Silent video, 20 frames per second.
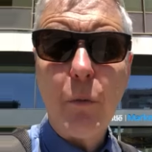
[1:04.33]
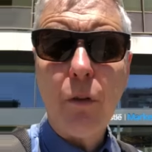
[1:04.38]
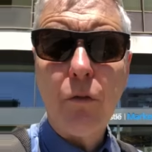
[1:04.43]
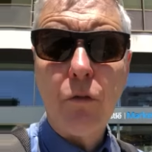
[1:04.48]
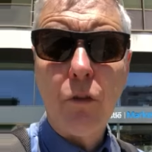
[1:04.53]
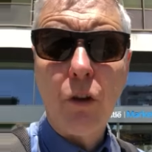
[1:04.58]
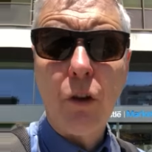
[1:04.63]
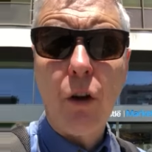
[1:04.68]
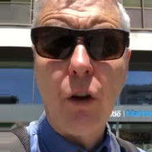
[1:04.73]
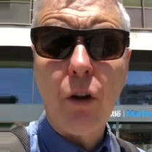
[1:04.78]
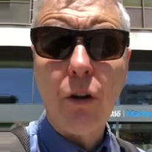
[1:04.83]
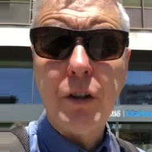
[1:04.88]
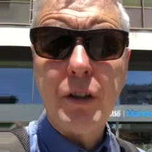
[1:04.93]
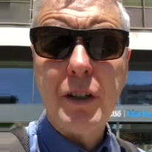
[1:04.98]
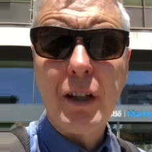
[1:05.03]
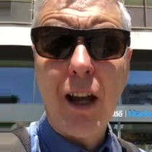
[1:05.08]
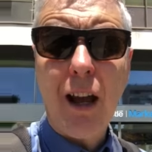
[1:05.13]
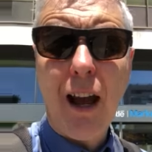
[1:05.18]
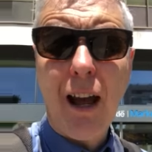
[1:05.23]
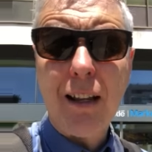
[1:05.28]
we've
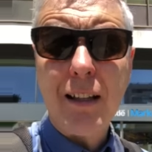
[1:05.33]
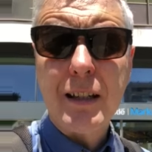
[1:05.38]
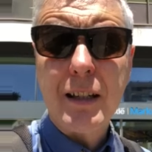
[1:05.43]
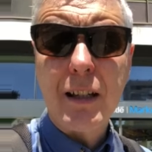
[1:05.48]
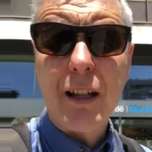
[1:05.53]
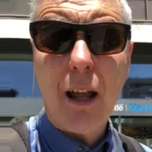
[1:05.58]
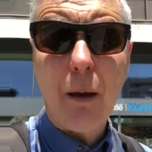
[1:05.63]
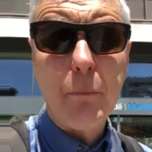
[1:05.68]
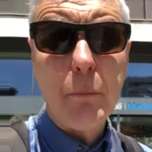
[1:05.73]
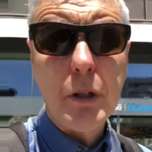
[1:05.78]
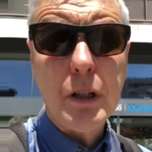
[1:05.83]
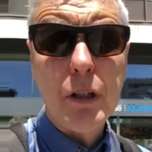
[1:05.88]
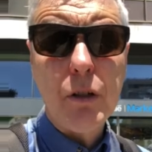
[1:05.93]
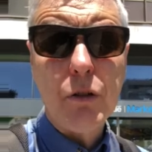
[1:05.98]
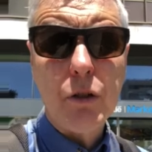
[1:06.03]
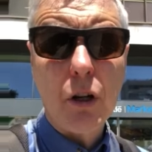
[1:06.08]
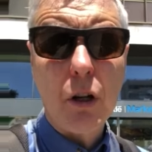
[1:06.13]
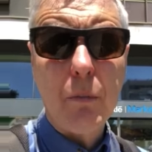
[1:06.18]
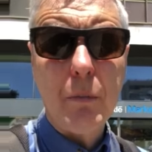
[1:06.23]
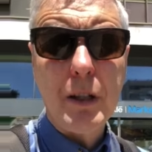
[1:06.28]
got Alison Lambert,
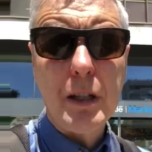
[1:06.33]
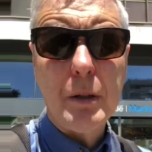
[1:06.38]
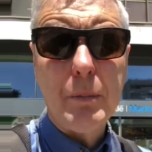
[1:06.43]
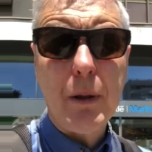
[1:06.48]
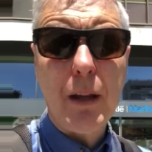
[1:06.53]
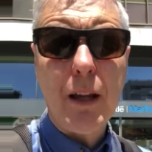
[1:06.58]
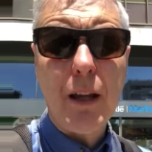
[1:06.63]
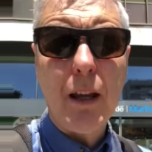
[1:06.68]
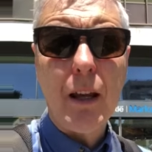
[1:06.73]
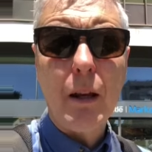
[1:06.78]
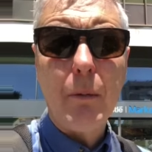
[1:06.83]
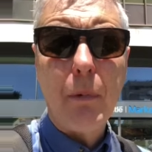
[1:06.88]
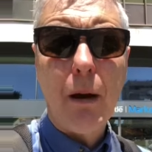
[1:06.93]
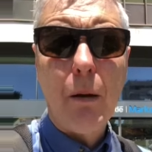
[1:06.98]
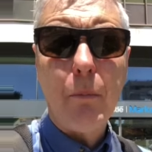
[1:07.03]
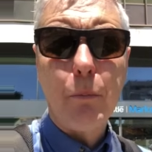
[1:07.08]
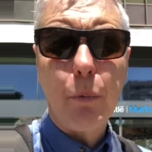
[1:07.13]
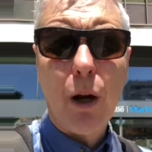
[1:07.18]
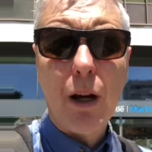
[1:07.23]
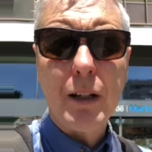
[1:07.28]
who's going to be speaking
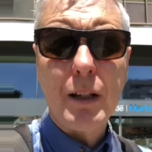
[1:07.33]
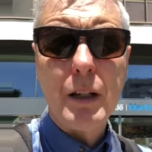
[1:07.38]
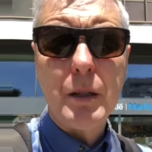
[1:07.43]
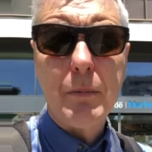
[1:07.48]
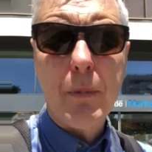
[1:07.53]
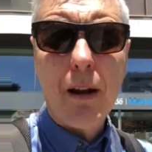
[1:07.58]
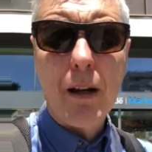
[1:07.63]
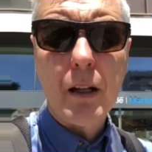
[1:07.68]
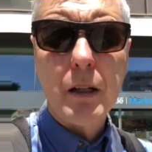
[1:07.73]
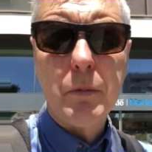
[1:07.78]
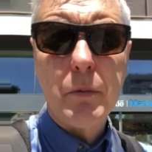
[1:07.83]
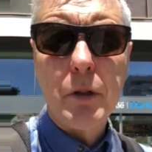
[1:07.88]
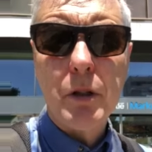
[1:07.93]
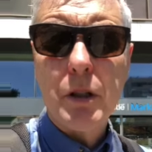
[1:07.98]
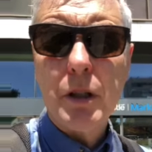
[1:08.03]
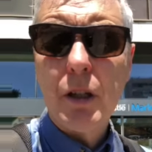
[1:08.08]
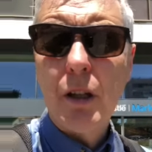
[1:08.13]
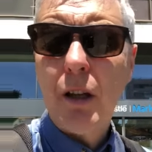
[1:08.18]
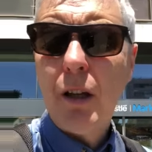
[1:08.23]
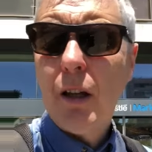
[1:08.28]
about practice
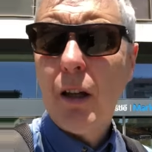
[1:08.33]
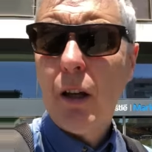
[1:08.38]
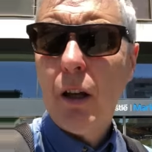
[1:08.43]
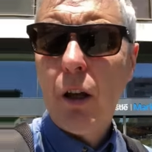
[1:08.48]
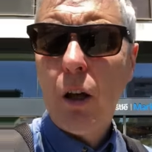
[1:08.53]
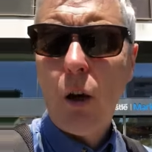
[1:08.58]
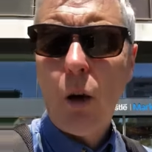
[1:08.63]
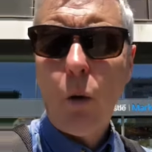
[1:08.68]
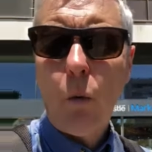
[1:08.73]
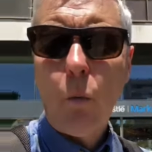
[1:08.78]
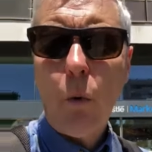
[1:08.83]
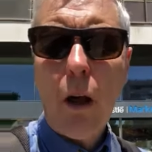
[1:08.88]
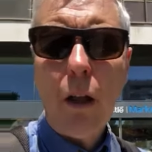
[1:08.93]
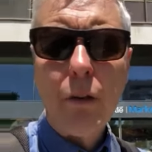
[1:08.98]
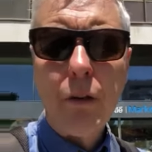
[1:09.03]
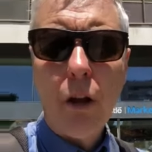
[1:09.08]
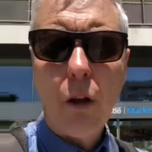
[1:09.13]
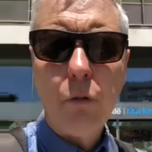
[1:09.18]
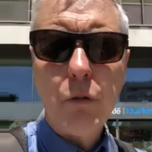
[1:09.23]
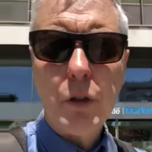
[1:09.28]
management.
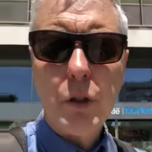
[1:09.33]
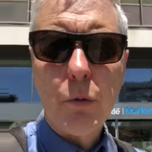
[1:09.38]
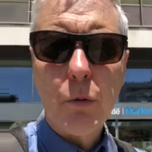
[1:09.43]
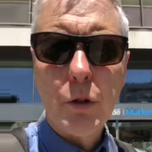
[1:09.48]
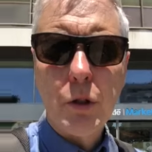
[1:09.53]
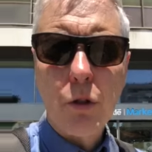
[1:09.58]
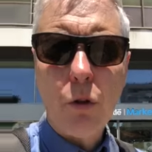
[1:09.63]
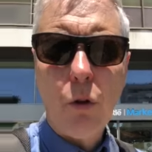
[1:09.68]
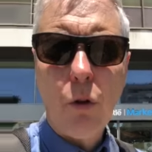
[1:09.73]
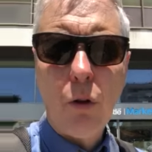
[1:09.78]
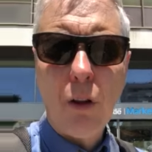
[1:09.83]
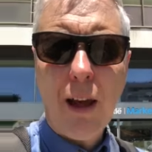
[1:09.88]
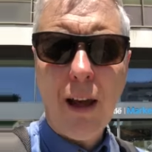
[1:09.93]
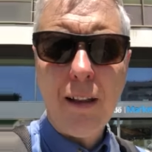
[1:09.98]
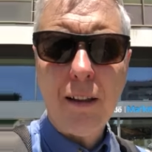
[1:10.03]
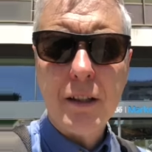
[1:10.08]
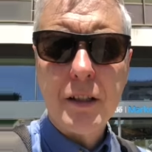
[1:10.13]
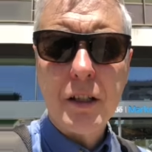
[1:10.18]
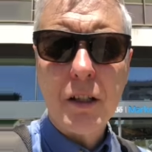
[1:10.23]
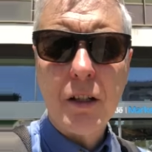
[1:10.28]
Well known to us all,
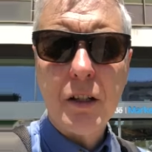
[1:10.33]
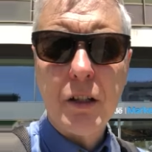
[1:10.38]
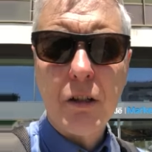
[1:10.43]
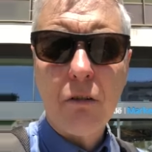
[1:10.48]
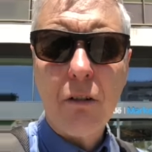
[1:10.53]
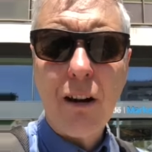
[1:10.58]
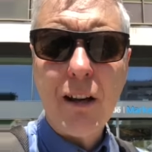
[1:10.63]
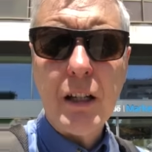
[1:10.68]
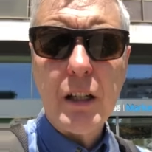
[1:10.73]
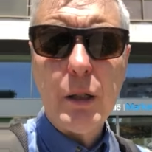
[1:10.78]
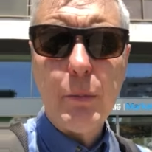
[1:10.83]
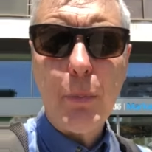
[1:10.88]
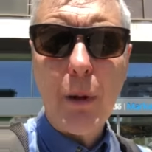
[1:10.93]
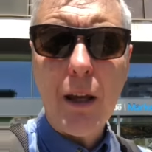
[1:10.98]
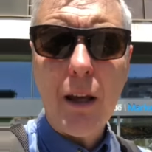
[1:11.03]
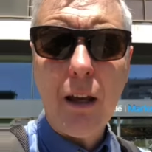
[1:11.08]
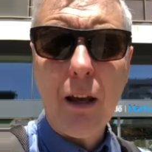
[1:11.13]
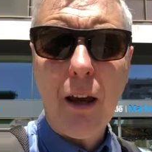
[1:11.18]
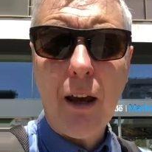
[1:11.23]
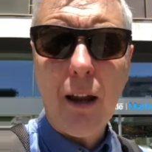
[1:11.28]
Alison is a great
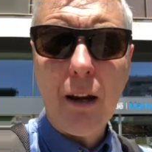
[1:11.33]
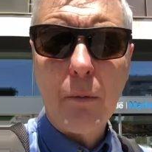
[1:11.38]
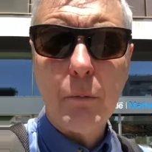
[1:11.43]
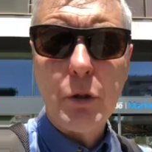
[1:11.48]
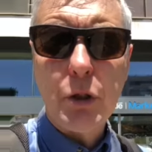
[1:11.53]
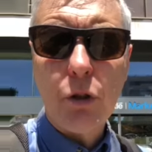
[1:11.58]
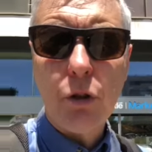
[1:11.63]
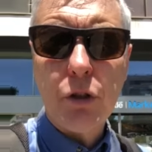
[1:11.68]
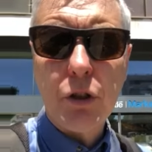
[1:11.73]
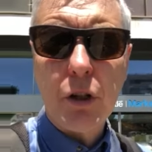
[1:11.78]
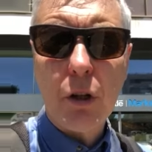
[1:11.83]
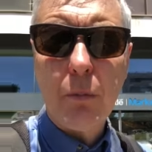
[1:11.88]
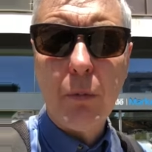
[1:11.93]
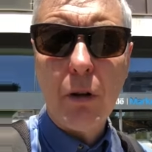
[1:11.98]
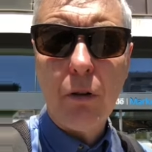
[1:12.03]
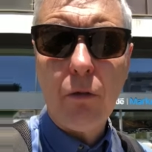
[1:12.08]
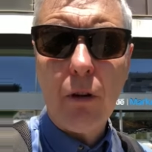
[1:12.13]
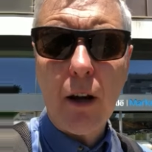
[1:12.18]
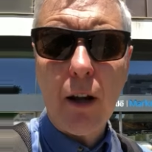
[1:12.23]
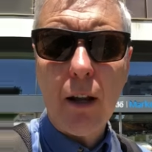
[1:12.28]
speaker, and I'm sure it's going
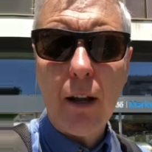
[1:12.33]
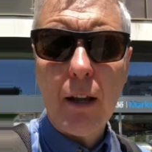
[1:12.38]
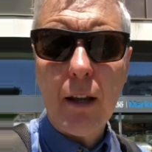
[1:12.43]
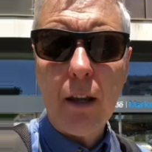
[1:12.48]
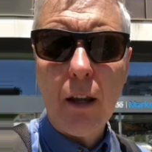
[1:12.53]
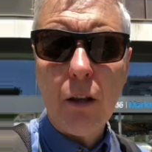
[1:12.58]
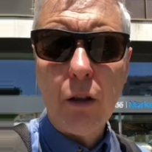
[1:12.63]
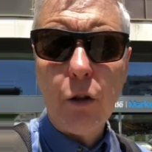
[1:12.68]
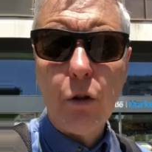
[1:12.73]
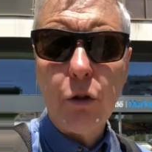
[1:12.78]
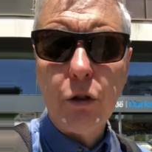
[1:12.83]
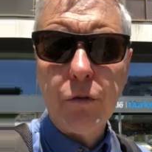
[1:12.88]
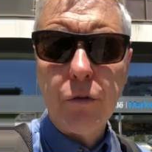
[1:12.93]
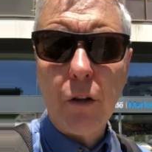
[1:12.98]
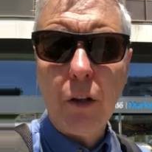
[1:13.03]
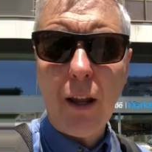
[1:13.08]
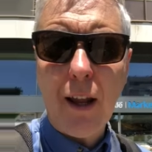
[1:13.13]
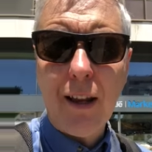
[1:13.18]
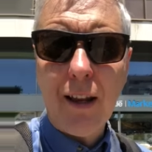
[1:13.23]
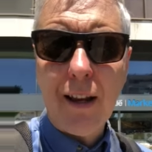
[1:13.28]
to be really
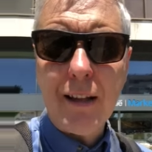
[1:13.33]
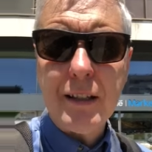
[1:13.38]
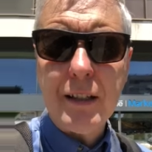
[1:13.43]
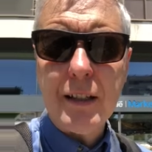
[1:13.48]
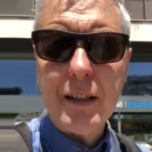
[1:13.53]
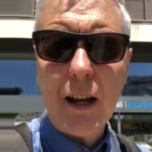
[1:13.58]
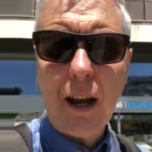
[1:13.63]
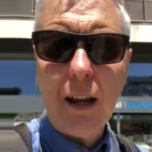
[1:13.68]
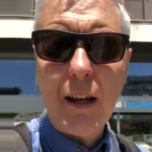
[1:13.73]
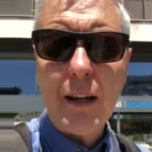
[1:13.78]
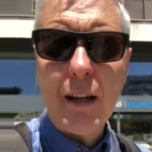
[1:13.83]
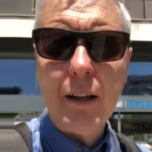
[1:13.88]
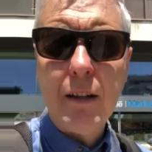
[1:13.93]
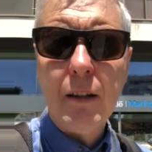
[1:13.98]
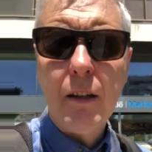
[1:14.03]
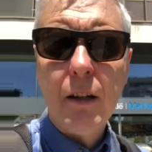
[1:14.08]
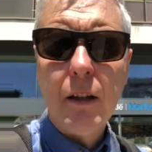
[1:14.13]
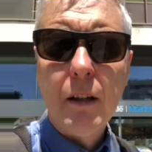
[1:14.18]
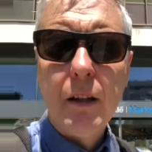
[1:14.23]
useful and entertaining.